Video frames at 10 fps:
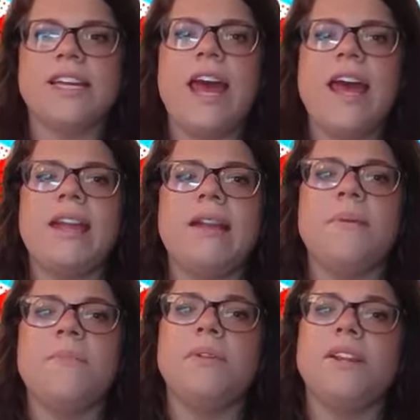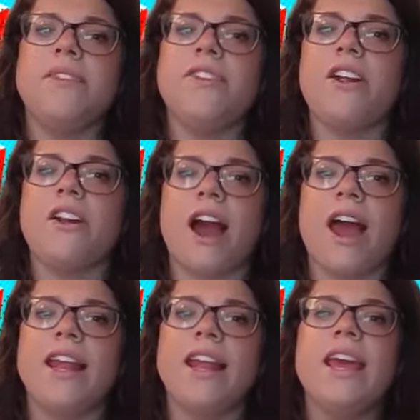And believe it or
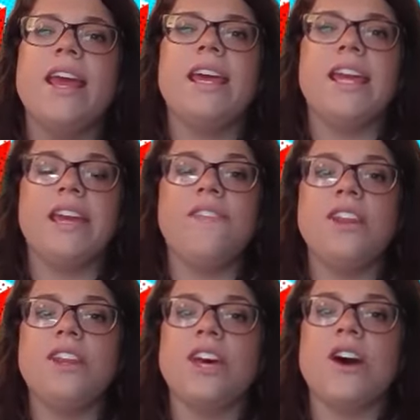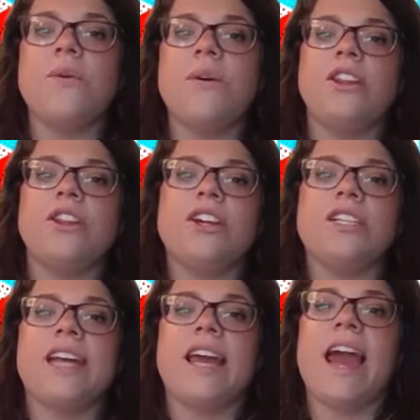not, even though it
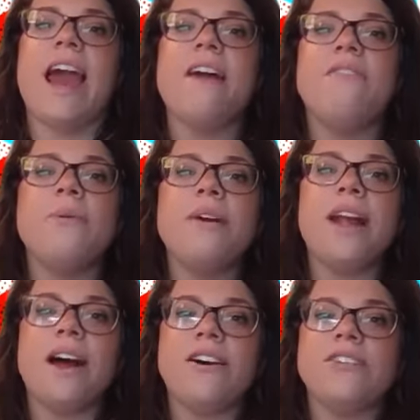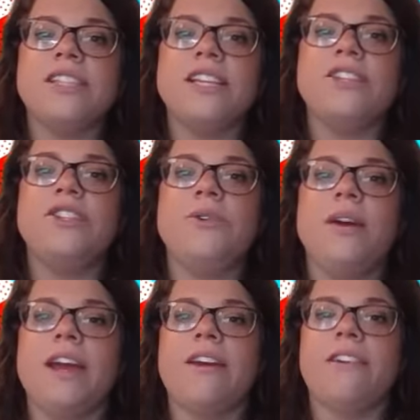looks like everyone else is
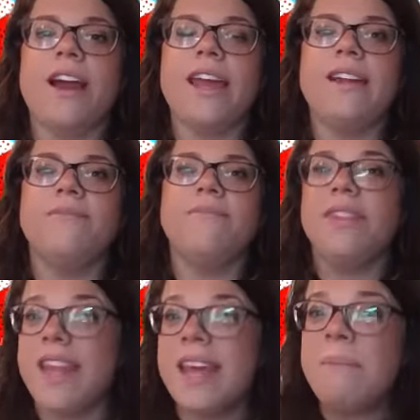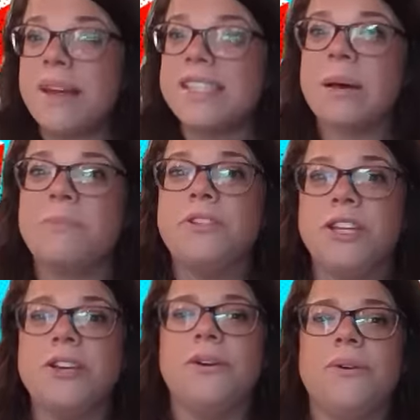doing it right, they mess up
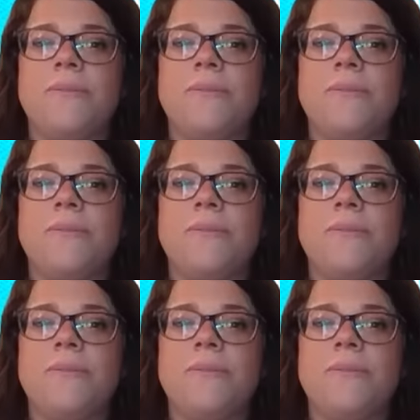too.